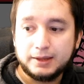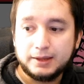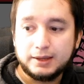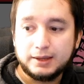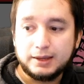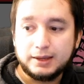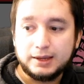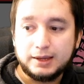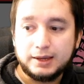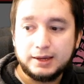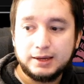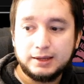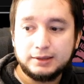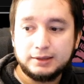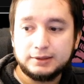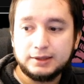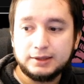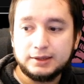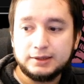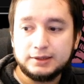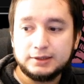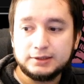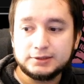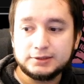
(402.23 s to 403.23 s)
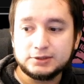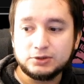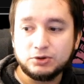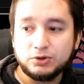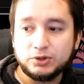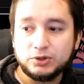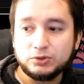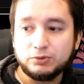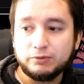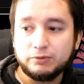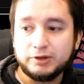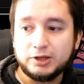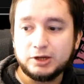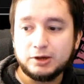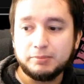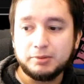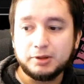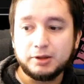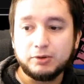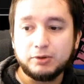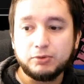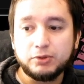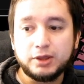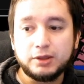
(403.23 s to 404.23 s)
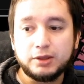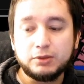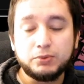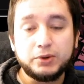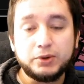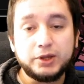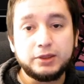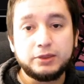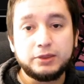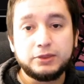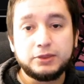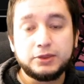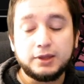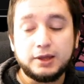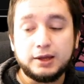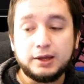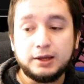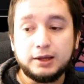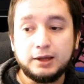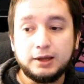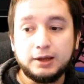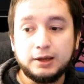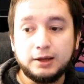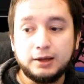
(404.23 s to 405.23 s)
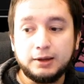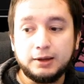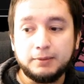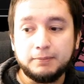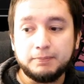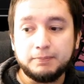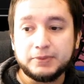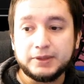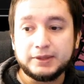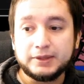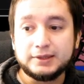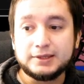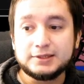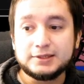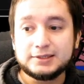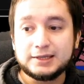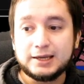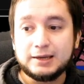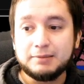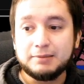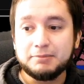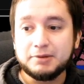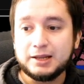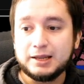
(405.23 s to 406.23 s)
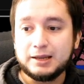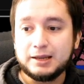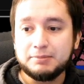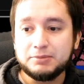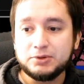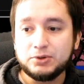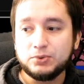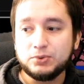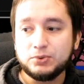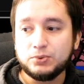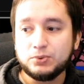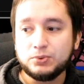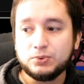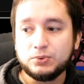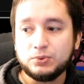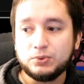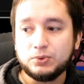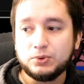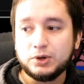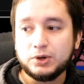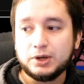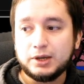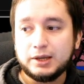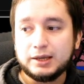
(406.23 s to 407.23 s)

and then it's going to be uploaded with the same name you